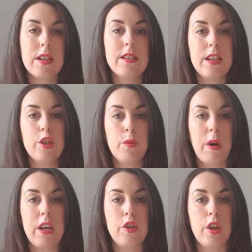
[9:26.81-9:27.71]
a
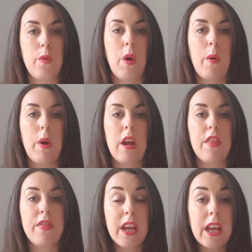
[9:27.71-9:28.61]
situation where we're
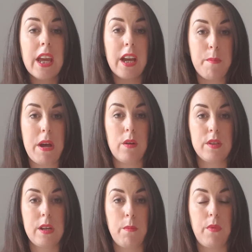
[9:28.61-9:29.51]
thinking about
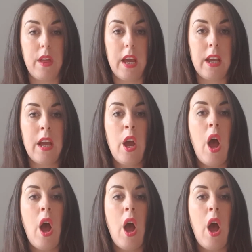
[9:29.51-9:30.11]
something,